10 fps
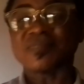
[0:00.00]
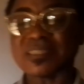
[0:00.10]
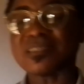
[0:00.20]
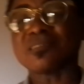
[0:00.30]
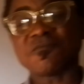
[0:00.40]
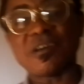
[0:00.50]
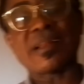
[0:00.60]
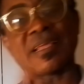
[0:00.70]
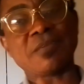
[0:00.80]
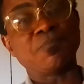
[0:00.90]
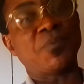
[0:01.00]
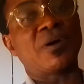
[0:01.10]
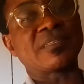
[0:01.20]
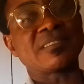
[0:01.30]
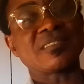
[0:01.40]
This is very
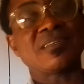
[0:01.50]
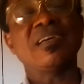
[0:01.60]
important.